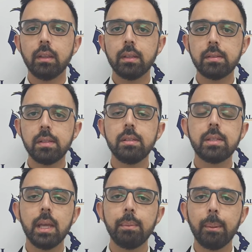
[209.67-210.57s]
the
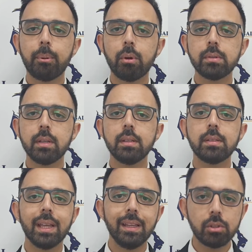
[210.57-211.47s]
CCMA
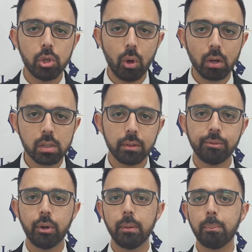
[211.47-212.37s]
process is not
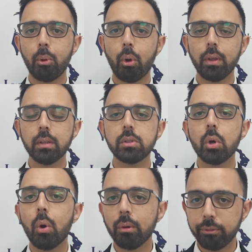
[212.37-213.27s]
for employers
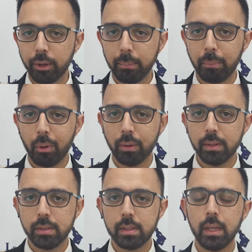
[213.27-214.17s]
or for
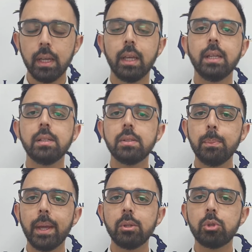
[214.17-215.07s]
employees. It is
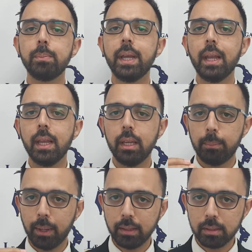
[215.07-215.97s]
meant to be an
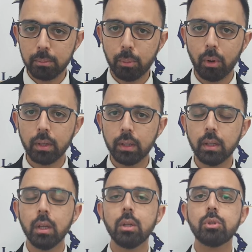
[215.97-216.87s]
independent body
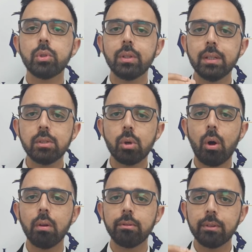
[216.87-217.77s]
to
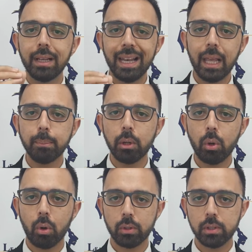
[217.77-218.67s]
resolve labor
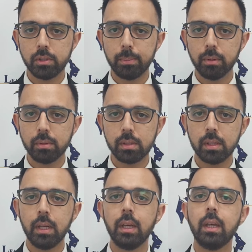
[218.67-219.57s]
law disputes.
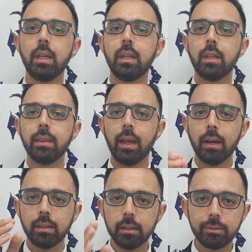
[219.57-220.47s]
There are
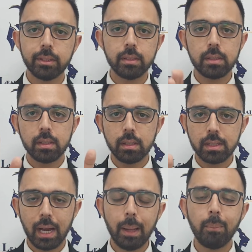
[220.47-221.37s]
different
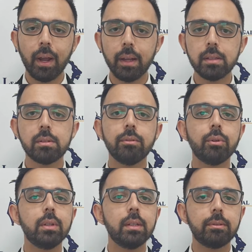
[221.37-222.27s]
timelines
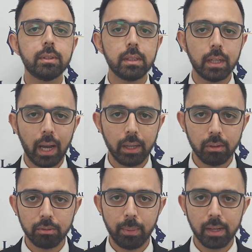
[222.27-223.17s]
for different kinds
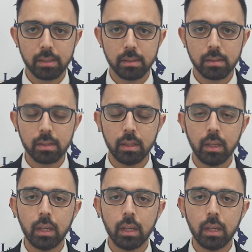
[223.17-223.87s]
of matters.